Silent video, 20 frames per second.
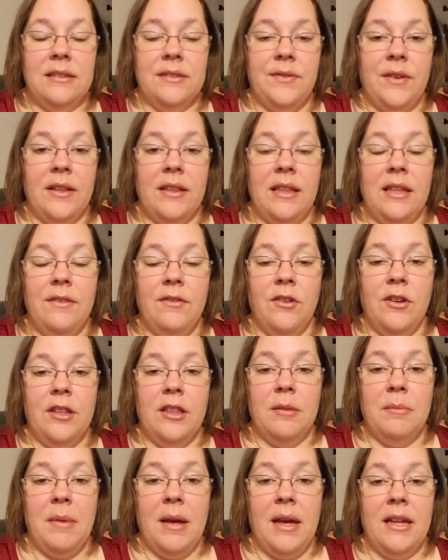if I leave her in
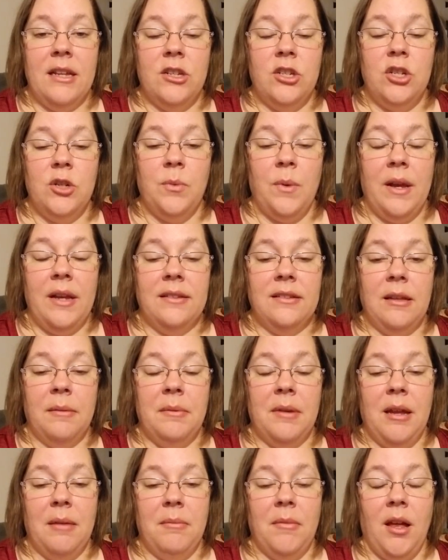the bed, she wakes up
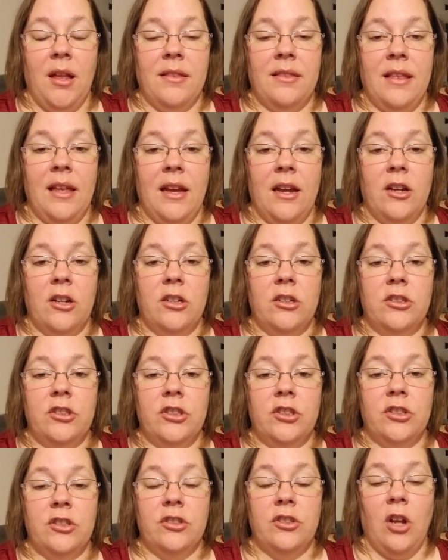and I'm not there,
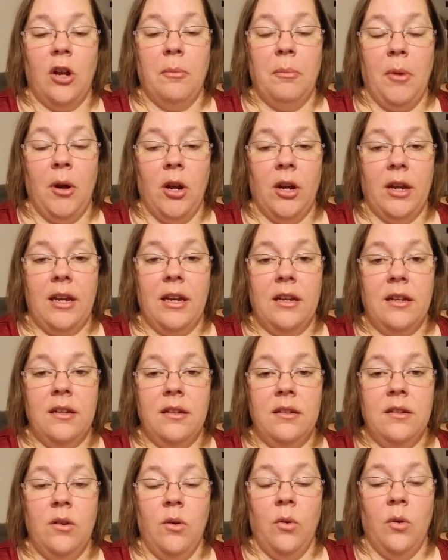she'll start
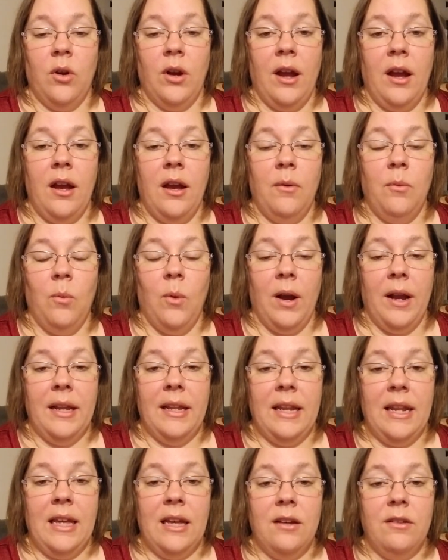barking or
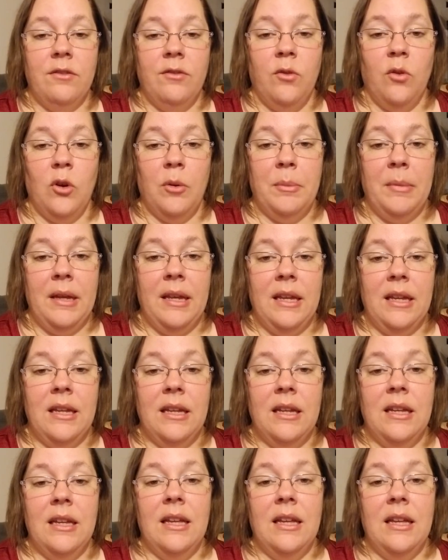whining for me,